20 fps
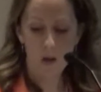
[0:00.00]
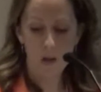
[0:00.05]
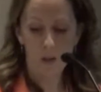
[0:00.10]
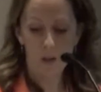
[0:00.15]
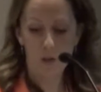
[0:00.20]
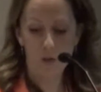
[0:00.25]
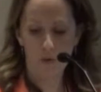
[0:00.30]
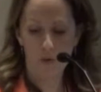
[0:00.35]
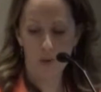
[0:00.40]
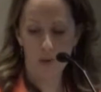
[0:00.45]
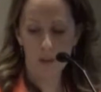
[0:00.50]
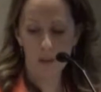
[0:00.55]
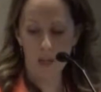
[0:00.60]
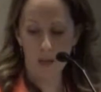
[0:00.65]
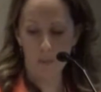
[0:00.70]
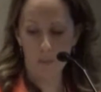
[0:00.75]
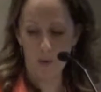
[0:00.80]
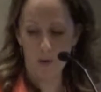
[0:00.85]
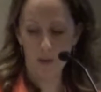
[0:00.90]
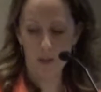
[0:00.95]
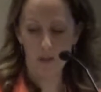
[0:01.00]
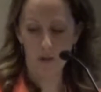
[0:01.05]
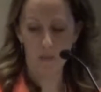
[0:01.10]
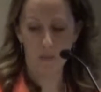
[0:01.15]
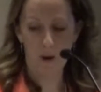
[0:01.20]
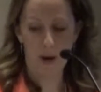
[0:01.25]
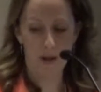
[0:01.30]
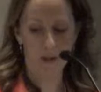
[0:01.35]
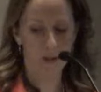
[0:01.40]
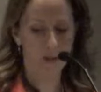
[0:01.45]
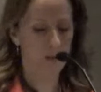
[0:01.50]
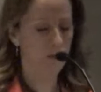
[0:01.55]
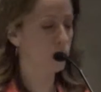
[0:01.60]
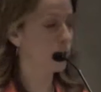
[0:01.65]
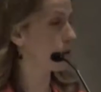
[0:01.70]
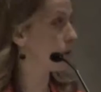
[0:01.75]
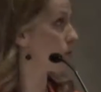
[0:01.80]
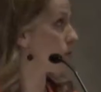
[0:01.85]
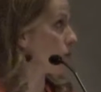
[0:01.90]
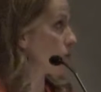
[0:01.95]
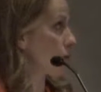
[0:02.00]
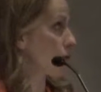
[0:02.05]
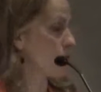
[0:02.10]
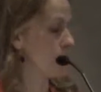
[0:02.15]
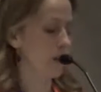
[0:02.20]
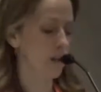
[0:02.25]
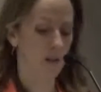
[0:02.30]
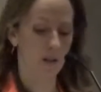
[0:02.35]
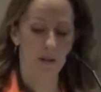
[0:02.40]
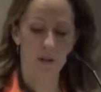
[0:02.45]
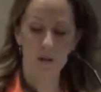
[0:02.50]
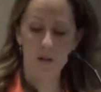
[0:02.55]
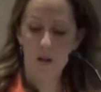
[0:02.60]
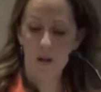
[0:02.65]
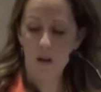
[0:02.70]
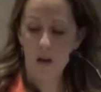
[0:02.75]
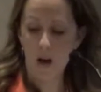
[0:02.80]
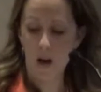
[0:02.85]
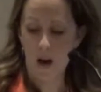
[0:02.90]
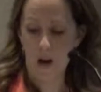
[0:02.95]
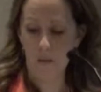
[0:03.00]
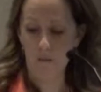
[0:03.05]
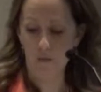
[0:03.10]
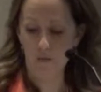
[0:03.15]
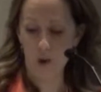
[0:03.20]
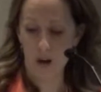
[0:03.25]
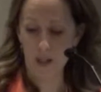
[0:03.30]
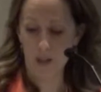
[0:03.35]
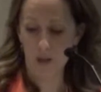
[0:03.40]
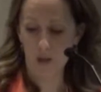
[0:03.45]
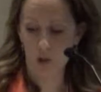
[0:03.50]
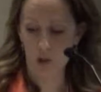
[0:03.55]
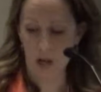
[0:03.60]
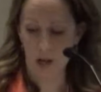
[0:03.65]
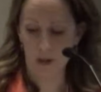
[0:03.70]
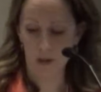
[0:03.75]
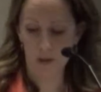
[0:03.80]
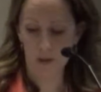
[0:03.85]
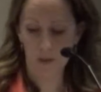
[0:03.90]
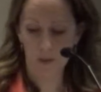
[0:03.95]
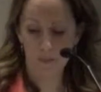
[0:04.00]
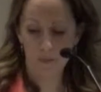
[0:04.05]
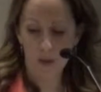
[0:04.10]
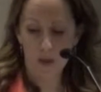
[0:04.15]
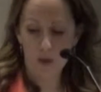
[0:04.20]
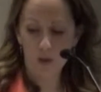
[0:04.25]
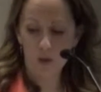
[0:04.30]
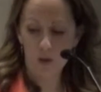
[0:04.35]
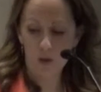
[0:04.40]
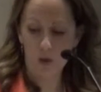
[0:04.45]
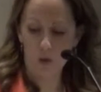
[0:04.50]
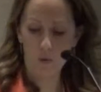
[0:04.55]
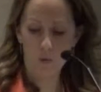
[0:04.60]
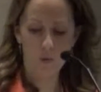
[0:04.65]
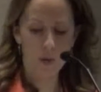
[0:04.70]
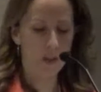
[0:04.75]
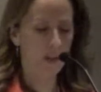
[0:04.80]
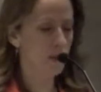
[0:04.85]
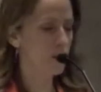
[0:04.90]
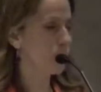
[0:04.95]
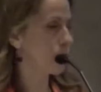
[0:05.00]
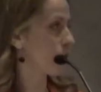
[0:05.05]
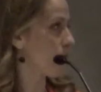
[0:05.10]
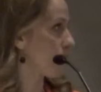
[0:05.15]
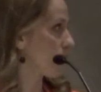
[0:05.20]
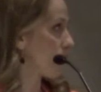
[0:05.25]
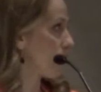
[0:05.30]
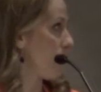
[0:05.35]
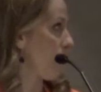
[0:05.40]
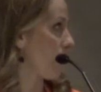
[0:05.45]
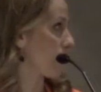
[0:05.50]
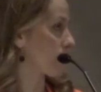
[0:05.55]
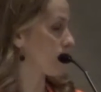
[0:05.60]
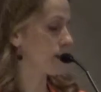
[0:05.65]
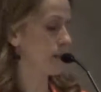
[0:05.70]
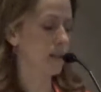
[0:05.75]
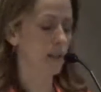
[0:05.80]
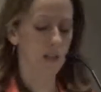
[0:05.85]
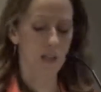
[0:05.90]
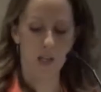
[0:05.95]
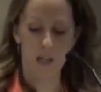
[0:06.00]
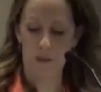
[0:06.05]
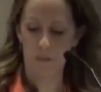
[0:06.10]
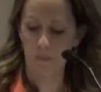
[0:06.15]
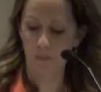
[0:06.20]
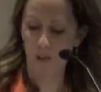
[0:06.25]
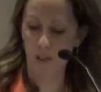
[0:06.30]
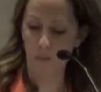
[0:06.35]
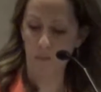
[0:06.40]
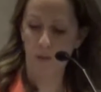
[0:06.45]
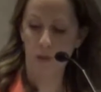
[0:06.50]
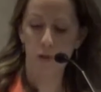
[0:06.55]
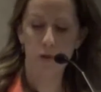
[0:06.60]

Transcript: So for example, here's a box of gluten-free rice Chex. So reading the front of the box, they claim simply